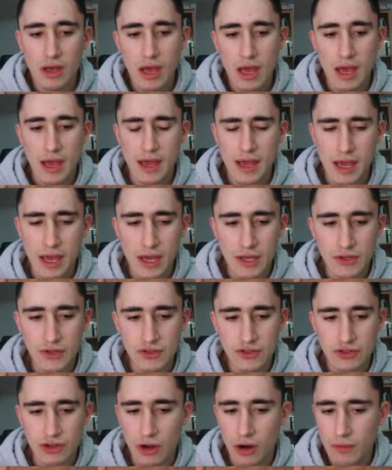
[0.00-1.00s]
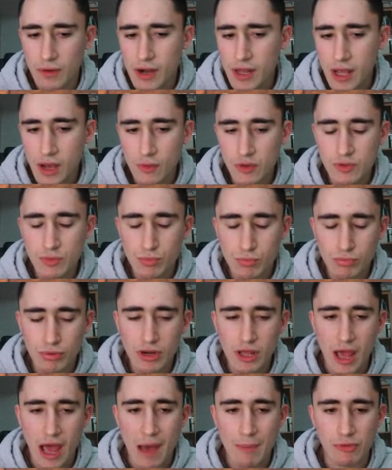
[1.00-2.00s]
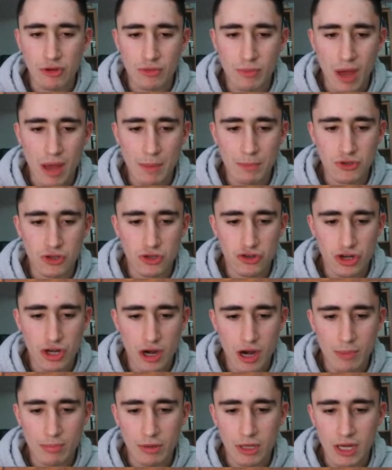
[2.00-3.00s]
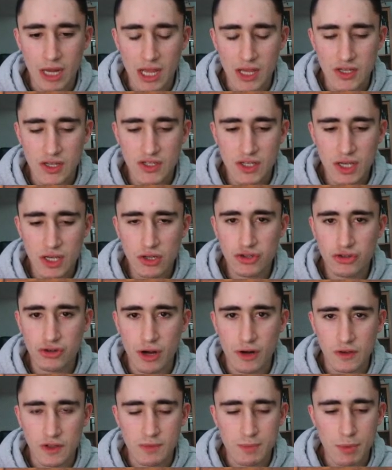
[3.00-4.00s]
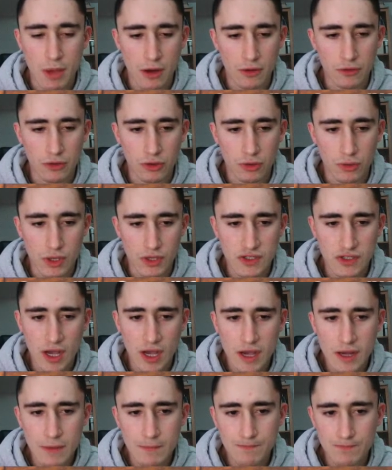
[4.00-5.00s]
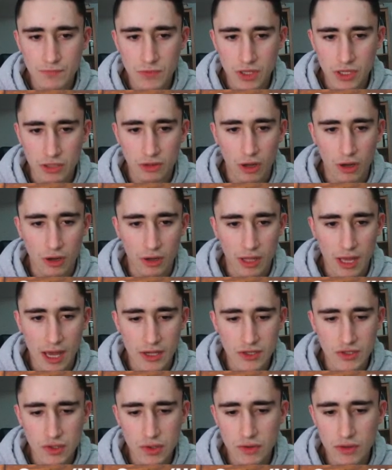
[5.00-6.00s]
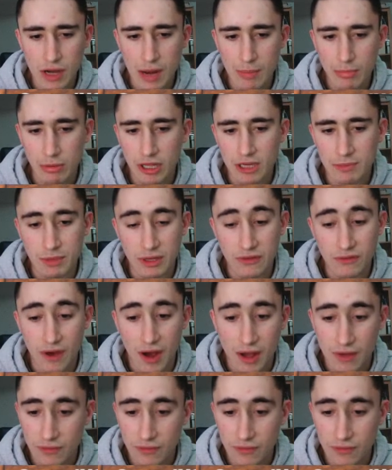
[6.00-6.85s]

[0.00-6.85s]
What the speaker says: And already I was pretty happy with my position here. I played a6, trying to expand on the queen side. He long castled, and I played b5.